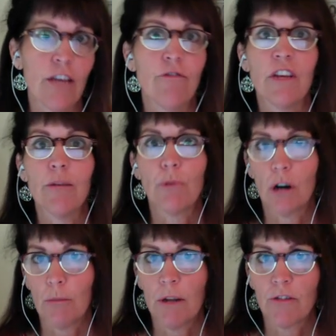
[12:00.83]
via
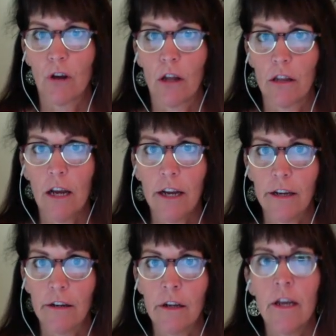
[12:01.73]
Permits Online.
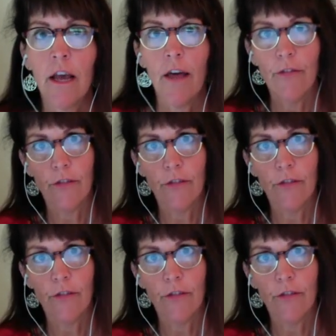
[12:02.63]
And